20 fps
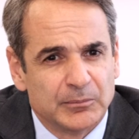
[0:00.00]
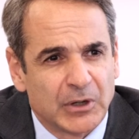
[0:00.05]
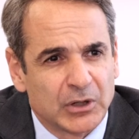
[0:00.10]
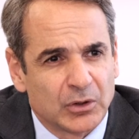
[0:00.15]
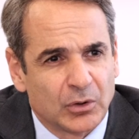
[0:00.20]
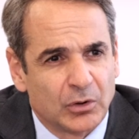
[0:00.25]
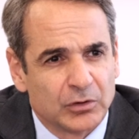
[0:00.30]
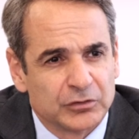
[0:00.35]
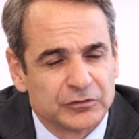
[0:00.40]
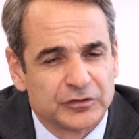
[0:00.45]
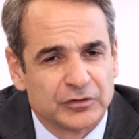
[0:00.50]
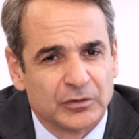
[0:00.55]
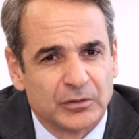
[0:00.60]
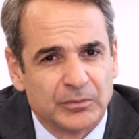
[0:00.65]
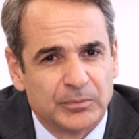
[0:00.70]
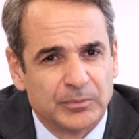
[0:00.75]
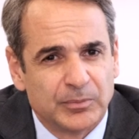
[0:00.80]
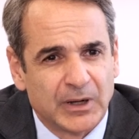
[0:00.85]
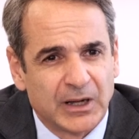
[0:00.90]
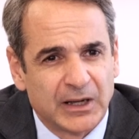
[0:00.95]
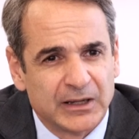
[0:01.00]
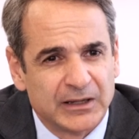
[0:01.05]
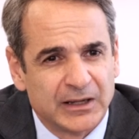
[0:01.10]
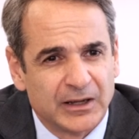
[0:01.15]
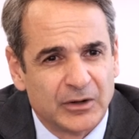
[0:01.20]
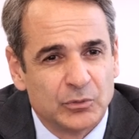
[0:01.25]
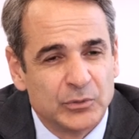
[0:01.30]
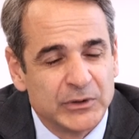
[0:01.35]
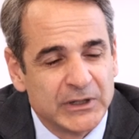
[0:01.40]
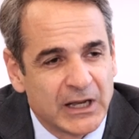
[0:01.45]
but also by
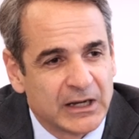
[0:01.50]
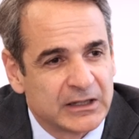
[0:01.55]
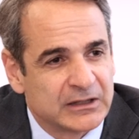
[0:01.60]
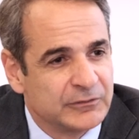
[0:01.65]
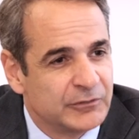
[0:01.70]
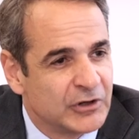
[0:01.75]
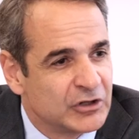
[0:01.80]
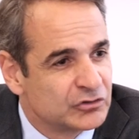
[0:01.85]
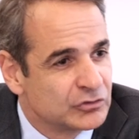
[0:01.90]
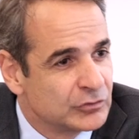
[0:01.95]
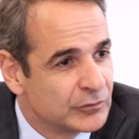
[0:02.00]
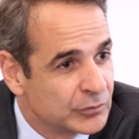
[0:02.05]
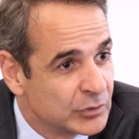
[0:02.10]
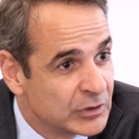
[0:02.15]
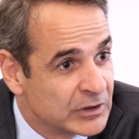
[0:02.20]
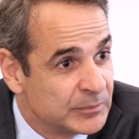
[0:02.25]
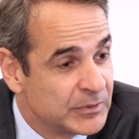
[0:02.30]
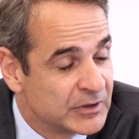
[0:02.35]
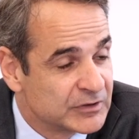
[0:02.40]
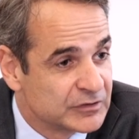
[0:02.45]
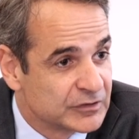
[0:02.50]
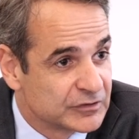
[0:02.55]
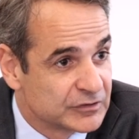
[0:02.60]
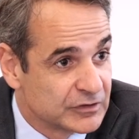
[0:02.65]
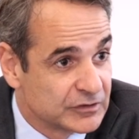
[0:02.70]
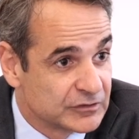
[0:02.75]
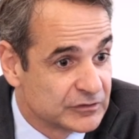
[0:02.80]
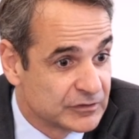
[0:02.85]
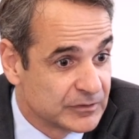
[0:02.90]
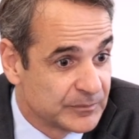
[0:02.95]
a reactivation of Greek
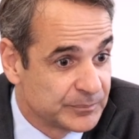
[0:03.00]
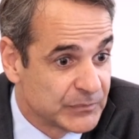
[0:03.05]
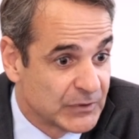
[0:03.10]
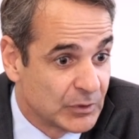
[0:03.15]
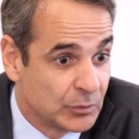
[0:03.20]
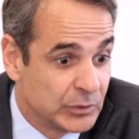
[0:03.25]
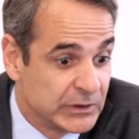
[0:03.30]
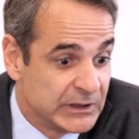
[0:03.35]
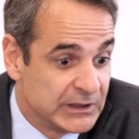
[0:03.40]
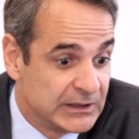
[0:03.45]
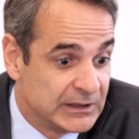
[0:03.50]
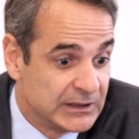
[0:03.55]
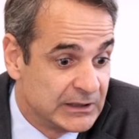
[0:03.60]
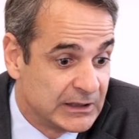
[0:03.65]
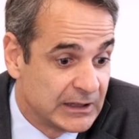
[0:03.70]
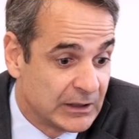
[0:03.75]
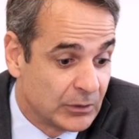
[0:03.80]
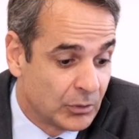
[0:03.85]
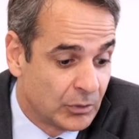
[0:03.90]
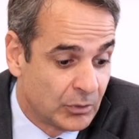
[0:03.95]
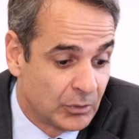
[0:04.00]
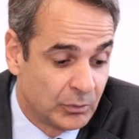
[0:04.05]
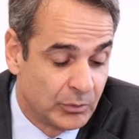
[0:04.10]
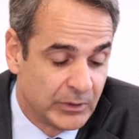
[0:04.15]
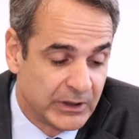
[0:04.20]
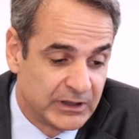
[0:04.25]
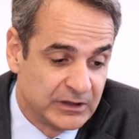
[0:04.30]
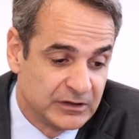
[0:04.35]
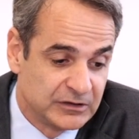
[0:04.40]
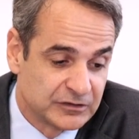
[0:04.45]
businesses. We
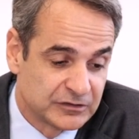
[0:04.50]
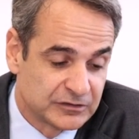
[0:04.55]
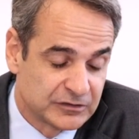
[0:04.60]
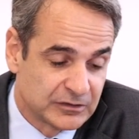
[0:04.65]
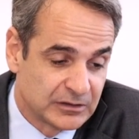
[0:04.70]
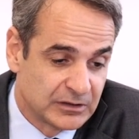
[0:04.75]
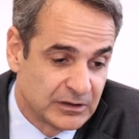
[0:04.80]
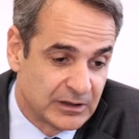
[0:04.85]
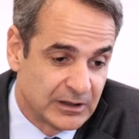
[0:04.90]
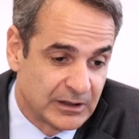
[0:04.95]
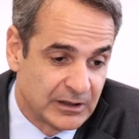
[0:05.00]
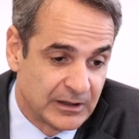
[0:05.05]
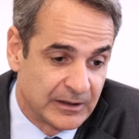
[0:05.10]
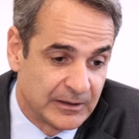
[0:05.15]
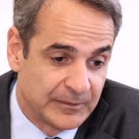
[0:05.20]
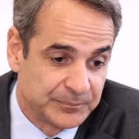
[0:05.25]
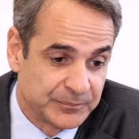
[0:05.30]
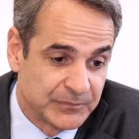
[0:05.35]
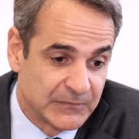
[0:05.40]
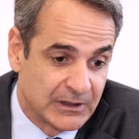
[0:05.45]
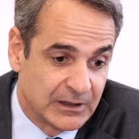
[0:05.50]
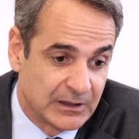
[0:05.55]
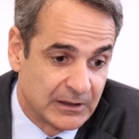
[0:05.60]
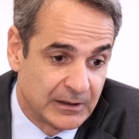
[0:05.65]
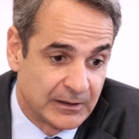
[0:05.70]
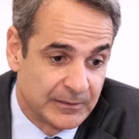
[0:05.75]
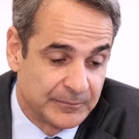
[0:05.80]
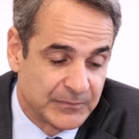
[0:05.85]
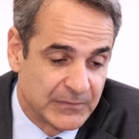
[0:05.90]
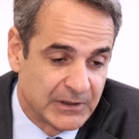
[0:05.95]
always um,
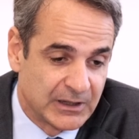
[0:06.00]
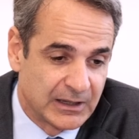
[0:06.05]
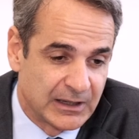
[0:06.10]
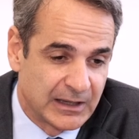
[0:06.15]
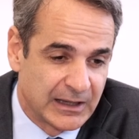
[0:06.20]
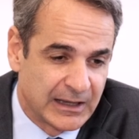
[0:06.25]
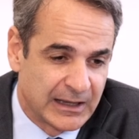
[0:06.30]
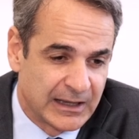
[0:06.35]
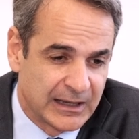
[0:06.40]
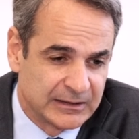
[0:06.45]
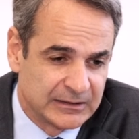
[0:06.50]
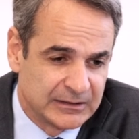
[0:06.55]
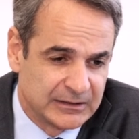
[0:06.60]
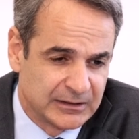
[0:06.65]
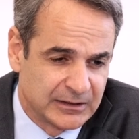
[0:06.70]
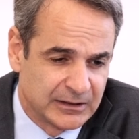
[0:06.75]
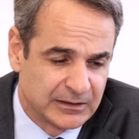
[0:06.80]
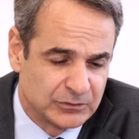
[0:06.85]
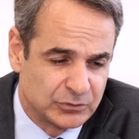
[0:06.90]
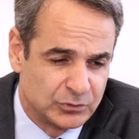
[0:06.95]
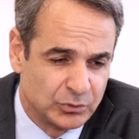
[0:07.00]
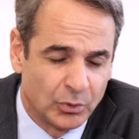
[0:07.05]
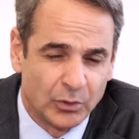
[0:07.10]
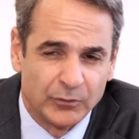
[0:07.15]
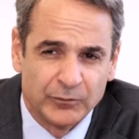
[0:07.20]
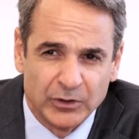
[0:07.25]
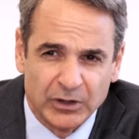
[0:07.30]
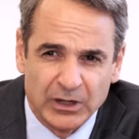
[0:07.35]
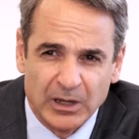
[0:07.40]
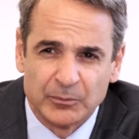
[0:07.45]
um, had uh, to
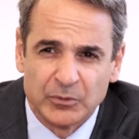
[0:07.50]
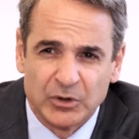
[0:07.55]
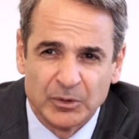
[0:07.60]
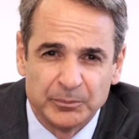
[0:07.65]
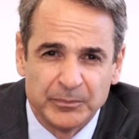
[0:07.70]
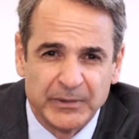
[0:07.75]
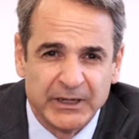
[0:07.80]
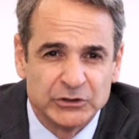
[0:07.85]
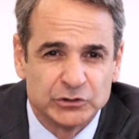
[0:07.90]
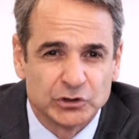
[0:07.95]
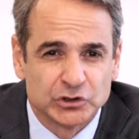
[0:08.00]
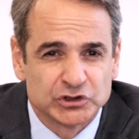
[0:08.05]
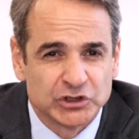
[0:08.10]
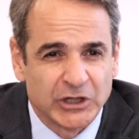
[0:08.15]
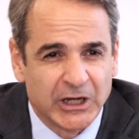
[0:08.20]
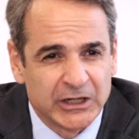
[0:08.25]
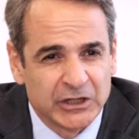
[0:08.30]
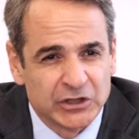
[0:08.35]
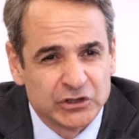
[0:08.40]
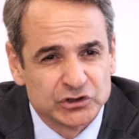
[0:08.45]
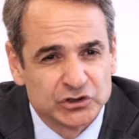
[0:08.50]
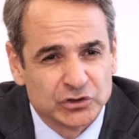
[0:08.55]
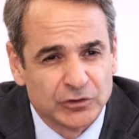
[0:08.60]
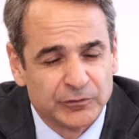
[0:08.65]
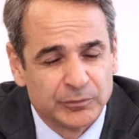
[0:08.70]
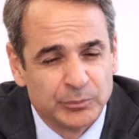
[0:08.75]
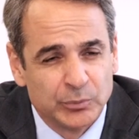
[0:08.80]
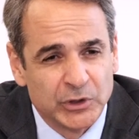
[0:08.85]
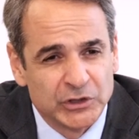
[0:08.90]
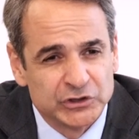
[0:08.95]
overcome the major challenge
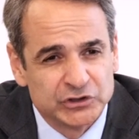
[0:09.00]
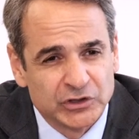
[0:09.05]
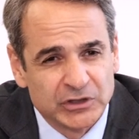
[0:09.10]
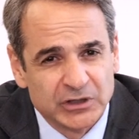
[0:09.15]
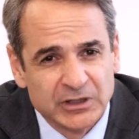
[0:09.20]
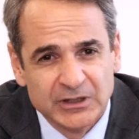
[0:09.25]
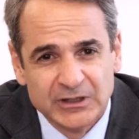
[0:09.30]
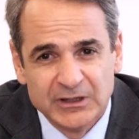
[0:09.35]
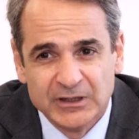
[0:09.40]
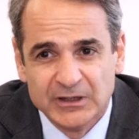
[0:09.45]
of bridging